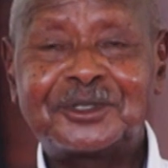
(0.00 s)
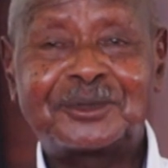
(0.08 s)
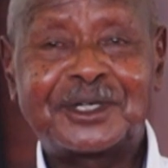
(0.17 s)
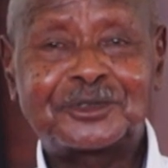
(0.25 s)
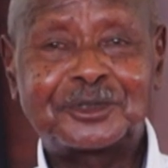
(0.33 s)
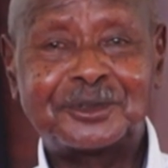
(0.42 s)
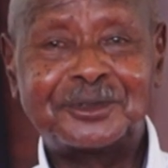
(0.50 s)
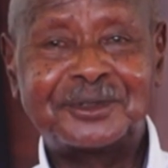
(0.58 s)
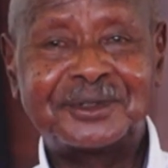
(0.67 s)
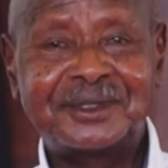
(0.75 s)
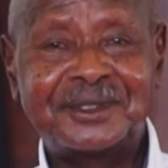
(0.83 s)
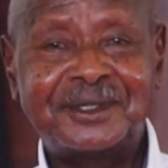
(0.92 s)
irrational.
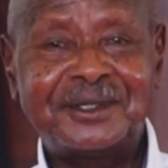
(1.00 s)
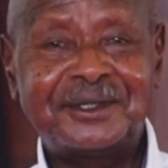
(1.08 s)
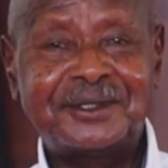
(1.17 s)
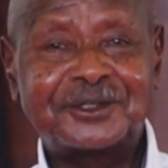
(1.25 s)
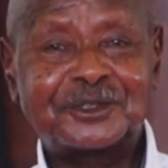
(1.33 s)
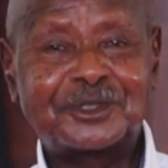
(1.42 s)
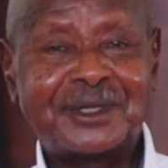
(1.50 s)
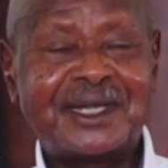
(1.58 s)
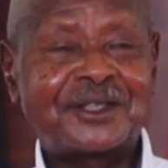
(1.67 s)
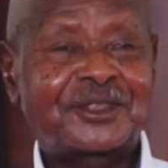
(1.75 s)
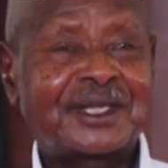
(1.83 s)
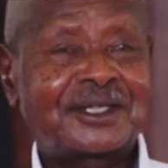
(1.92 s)
So
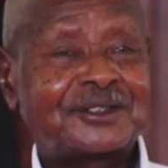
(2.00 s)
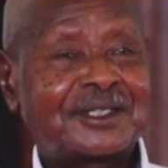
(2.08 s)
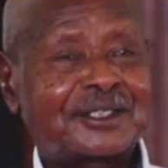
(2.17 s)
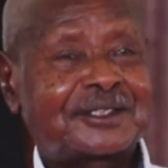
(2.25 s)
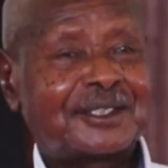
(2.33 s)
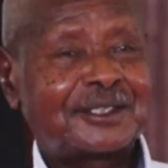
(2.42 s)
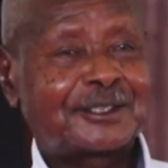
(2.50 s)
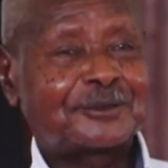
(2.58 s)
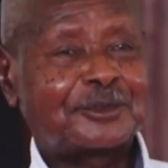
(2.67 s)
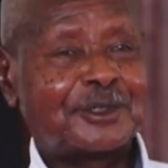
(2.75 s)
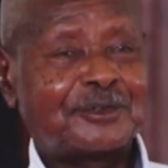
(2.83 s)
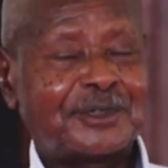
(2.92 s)
I thank His Excellency
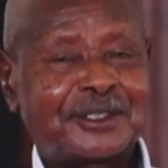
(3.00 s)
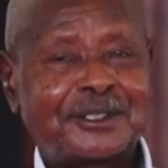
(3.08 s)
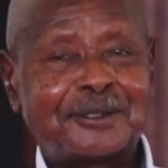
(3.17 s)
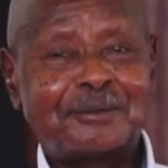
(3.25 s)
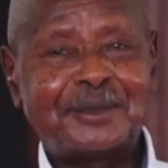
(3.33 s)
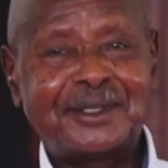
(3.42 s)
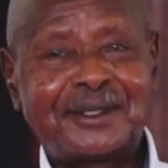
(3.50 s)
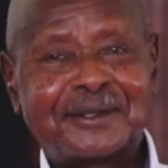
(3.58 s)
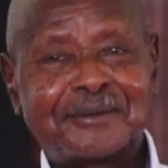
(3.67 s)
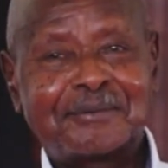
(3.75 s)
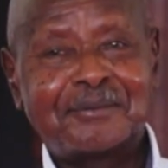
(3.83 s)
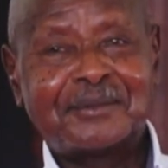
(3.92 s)
for inviting me.
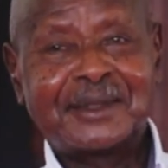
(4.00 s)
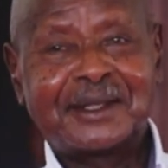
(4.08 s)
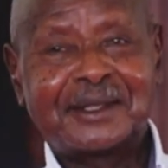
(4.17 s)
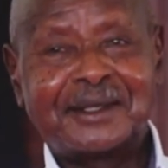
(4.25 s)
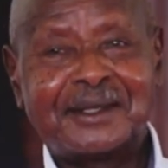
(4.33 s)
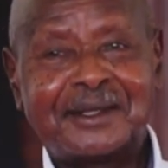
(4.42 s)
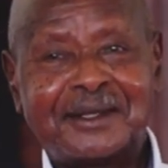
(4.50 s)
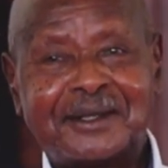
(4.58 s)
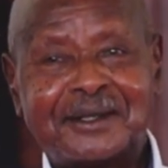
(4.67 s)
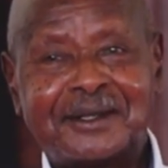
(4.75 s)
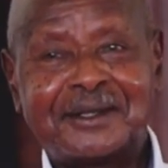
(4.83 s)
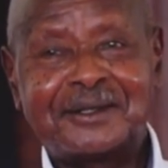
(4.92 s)

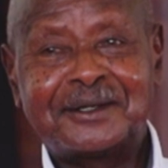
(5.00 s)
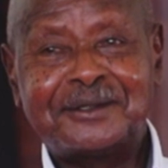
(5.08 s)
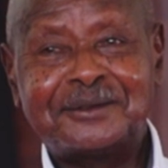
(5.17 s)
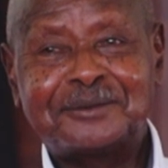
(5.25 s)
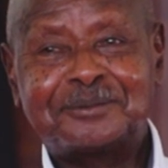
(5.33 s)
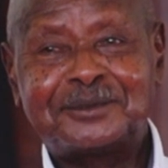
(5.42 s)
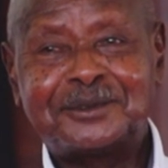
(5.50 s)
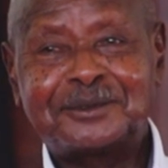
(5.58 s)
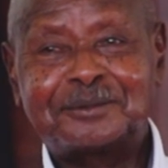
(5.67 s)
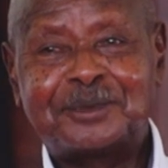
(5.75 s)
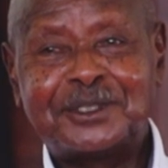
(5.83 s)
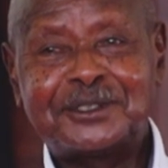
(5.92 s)
Uh,
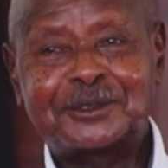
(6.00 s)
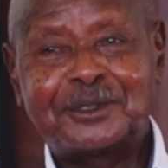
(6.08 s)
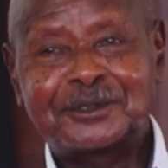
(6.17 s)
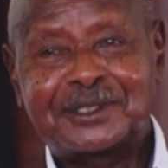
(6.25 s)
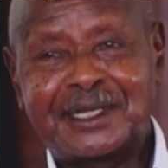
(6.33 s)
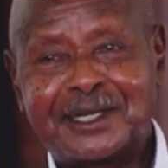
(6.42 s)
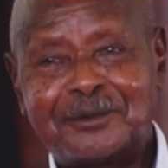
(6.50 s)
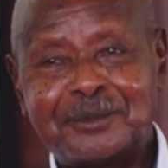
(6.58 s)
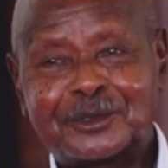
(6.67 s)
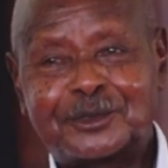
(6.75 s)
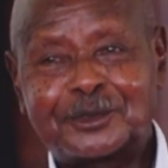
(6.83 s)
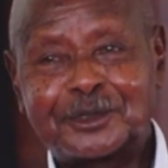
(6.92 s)
please don't allow
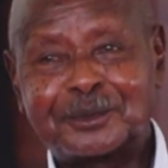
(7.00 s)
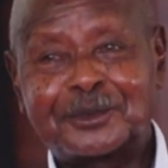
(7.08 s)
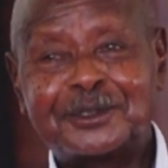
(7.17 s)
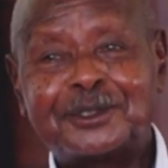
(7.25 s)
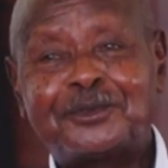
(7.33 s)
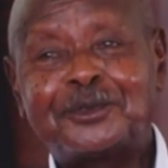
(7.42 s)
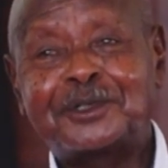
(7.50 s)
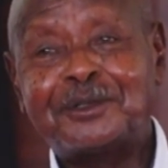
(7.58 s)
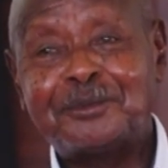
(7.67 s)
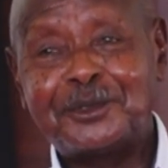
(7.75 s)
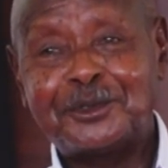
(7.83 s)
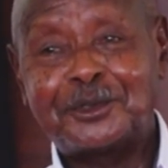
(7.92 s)
me to talk because if you
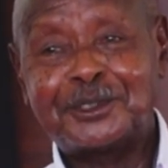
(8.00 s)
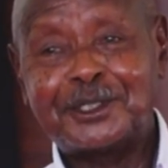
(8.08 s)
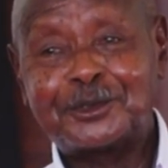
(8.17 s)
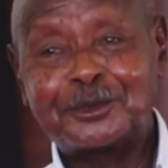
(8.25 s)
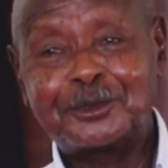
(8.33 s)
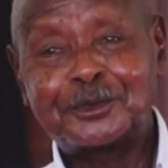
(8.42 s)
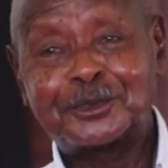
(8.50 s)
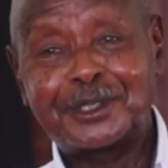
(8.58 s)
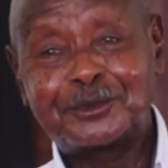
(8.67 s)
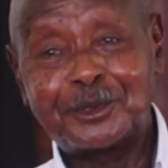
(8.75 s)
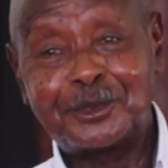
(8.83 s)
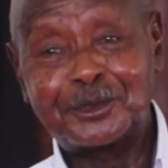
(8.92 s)
give me audience, you do so
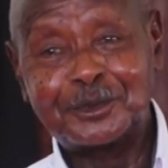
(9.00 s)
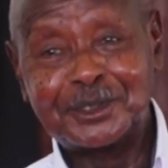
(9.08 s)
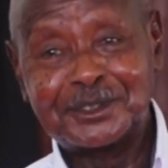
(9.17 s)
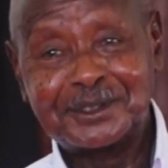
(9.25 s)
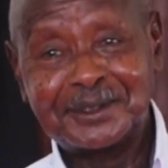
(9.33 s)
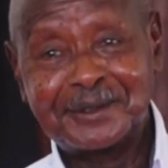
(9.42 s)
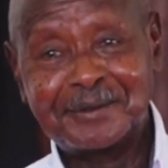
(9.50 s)
at your own risk.